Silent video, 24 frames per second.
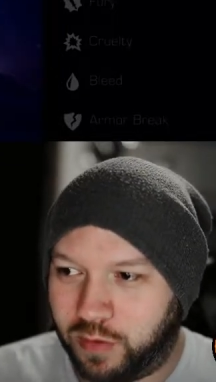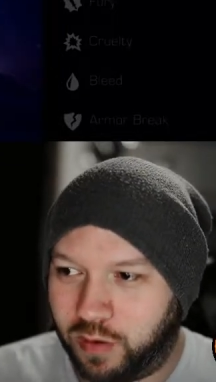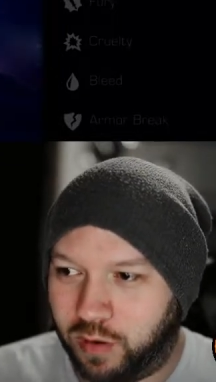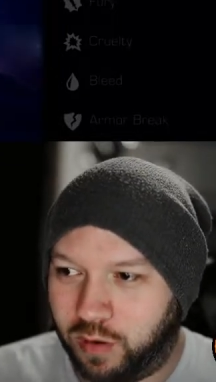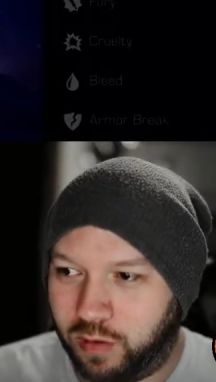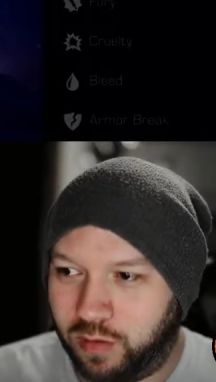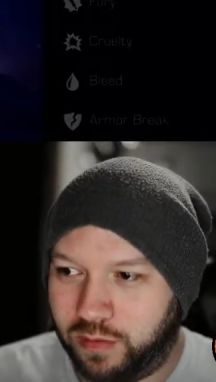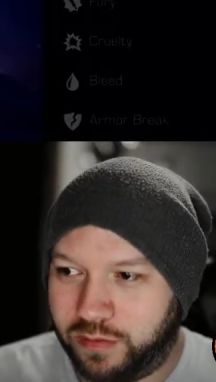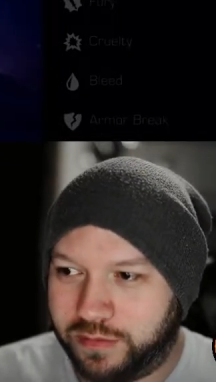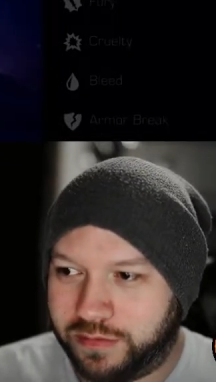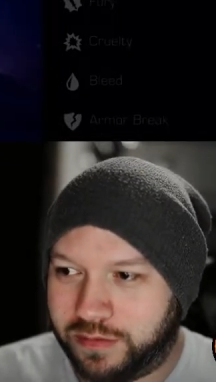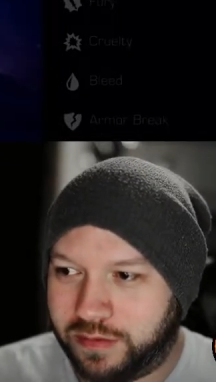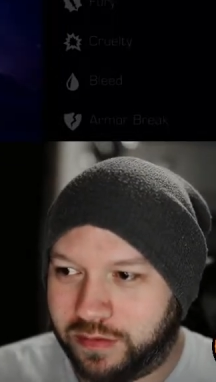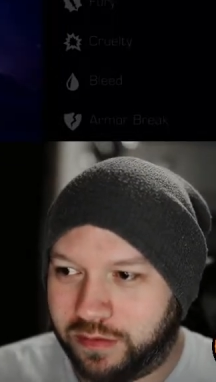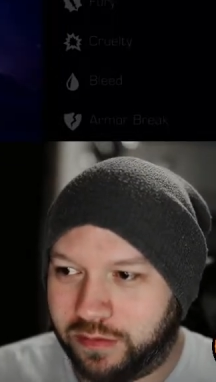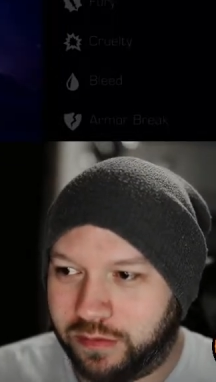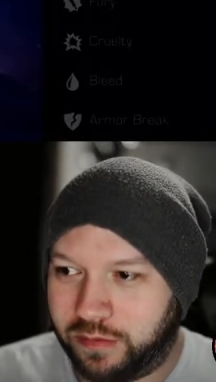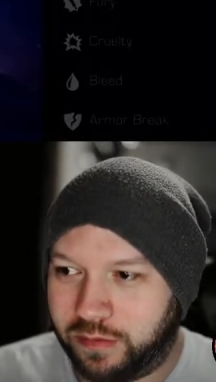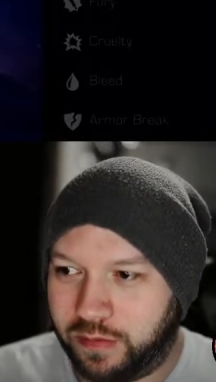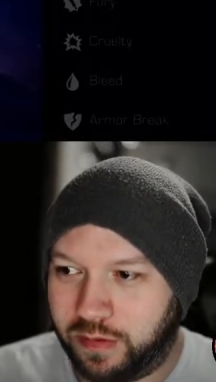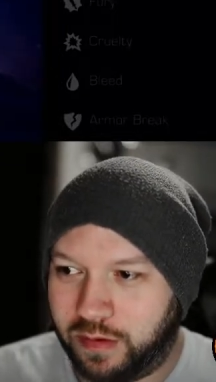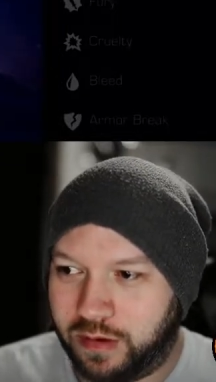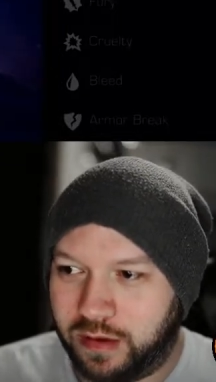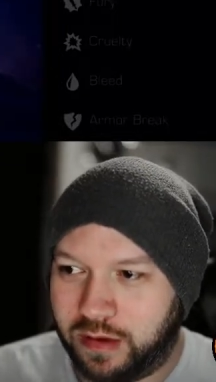
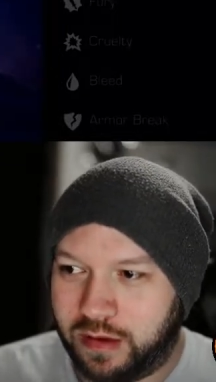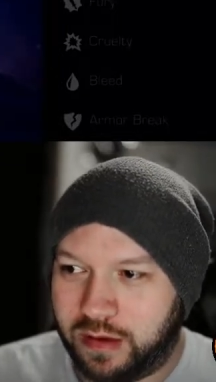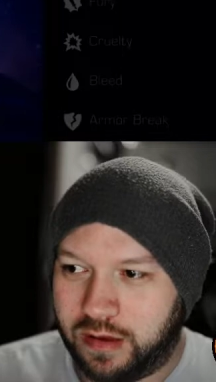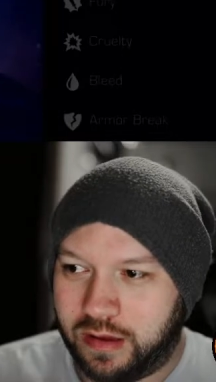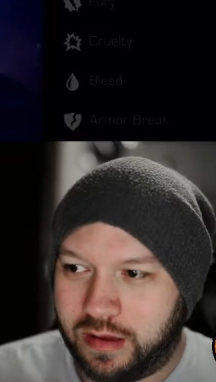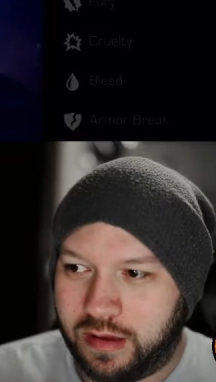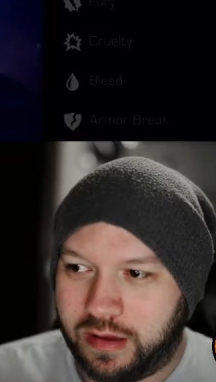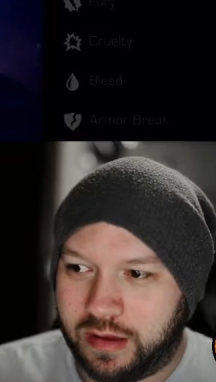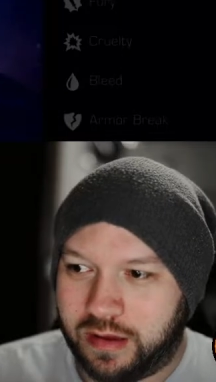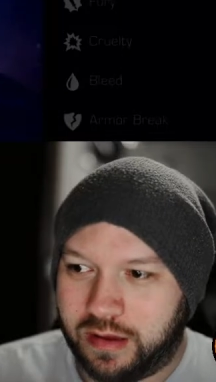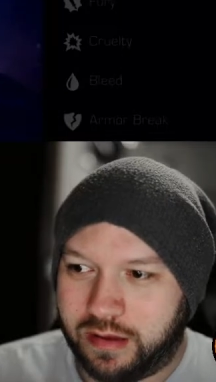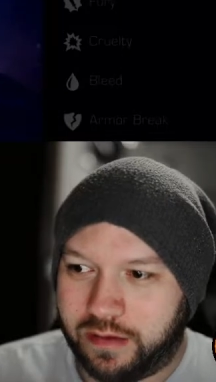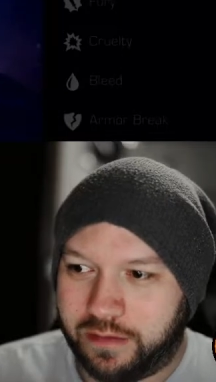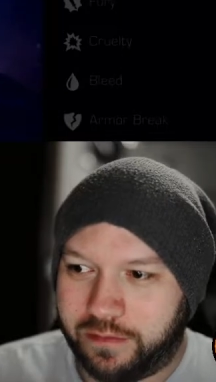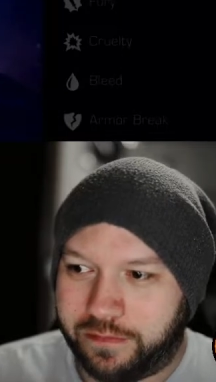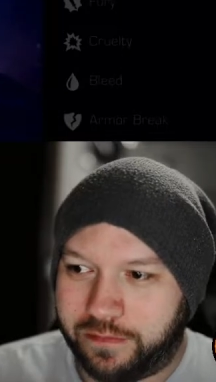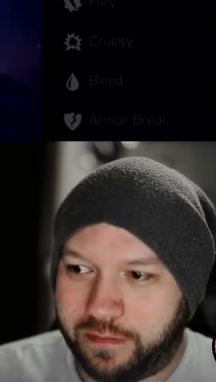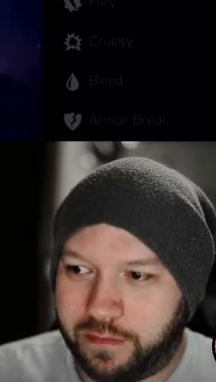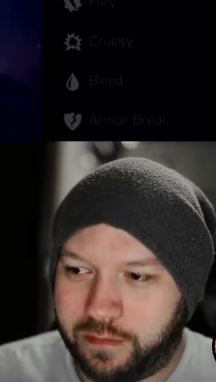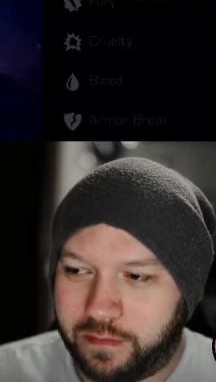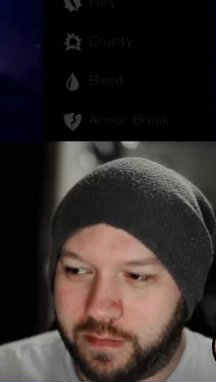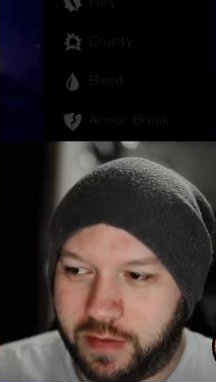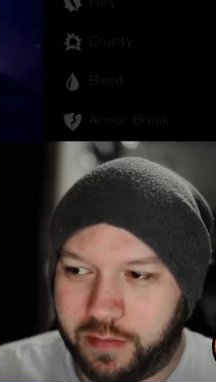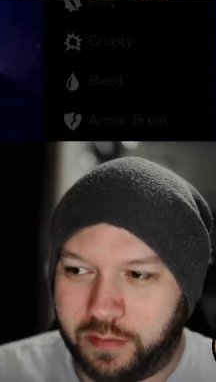Also,
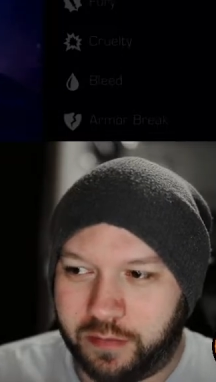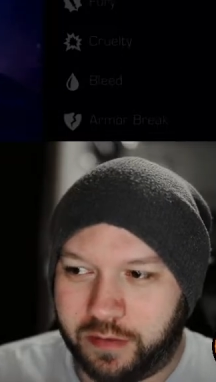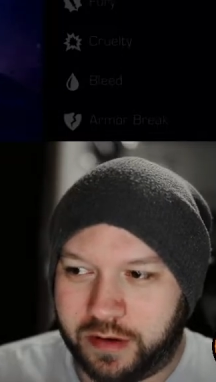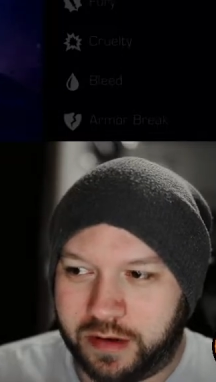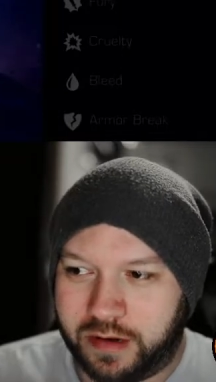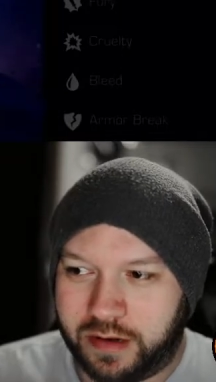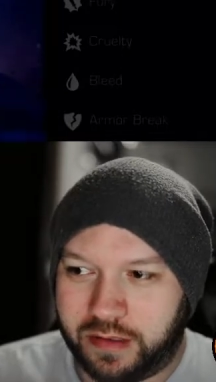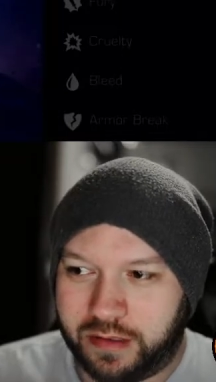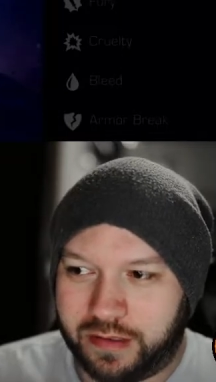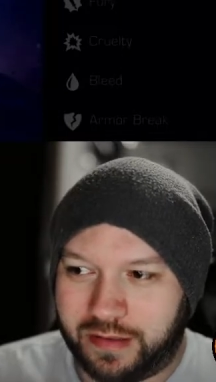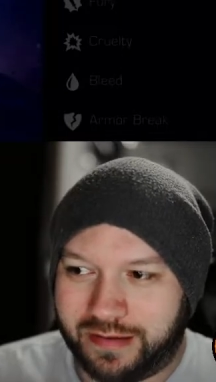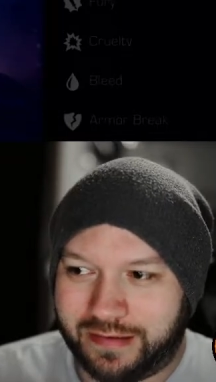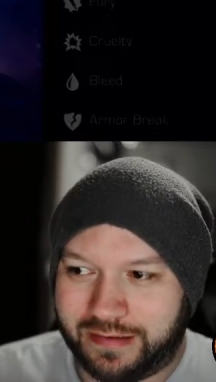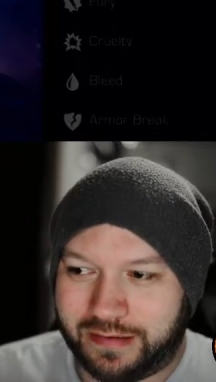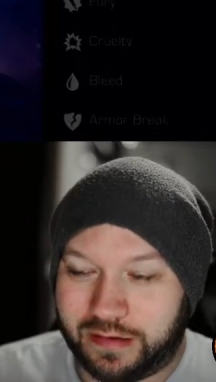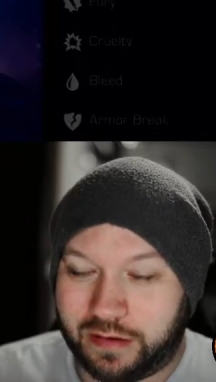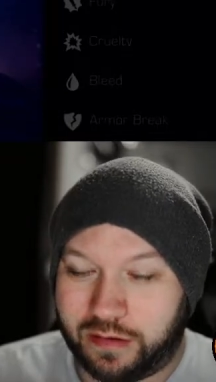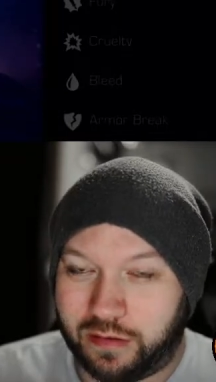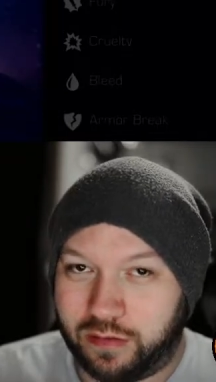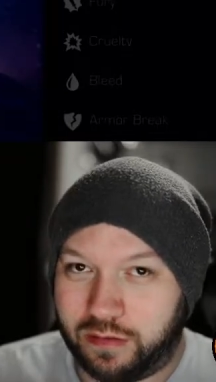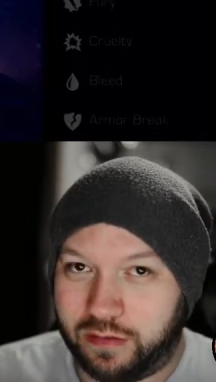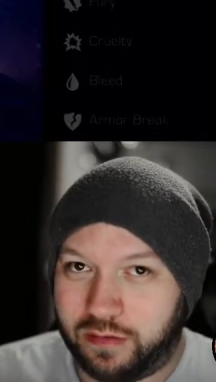from memory, this,